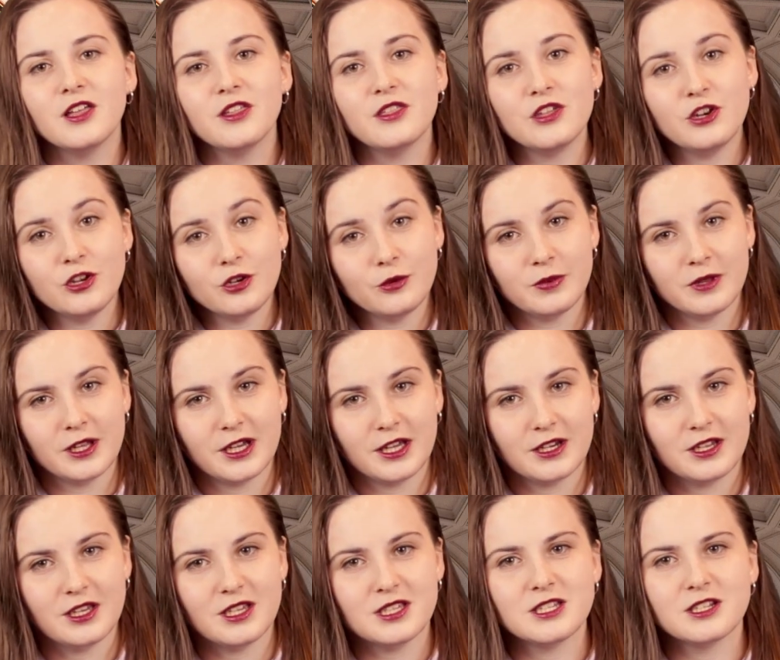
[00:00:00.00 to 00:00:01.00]
The new
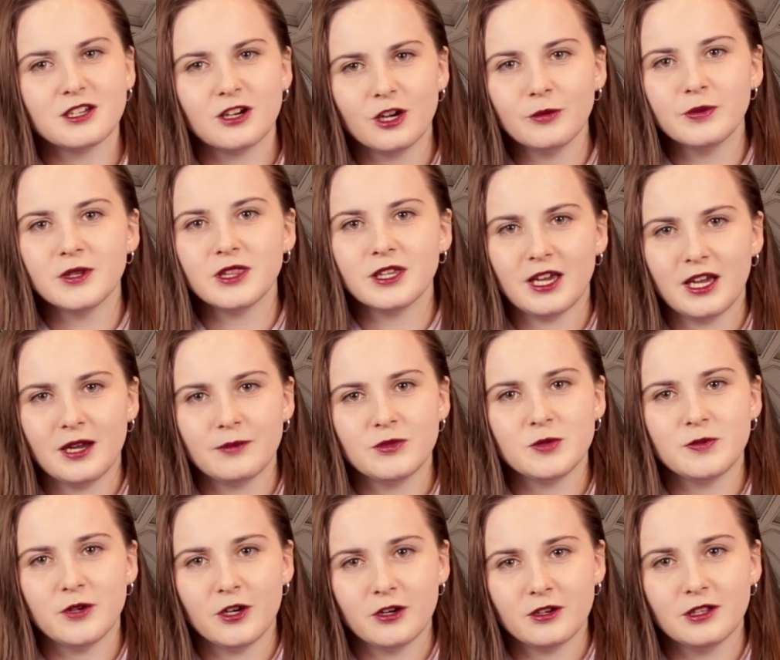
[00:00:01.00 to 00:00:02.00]
plan is to carpet the
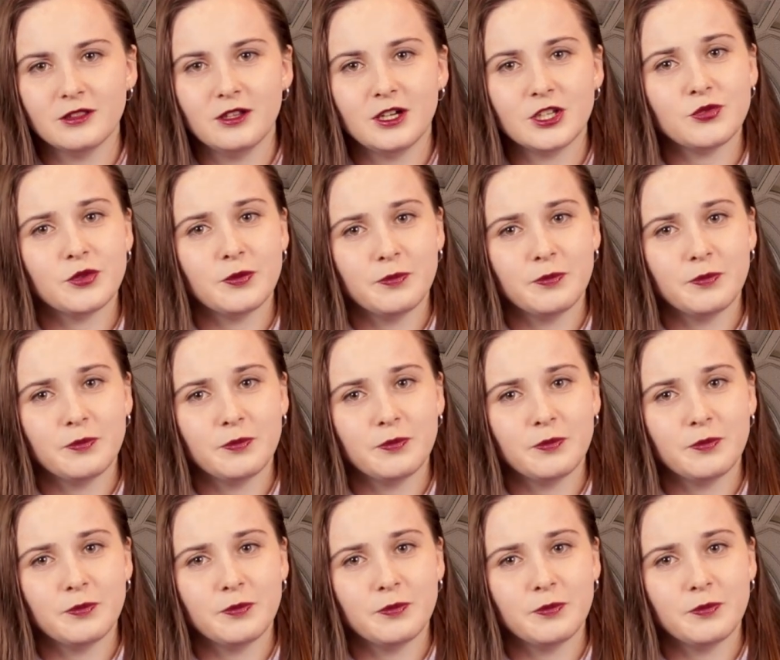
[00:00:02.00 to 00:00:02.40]
campus parking lots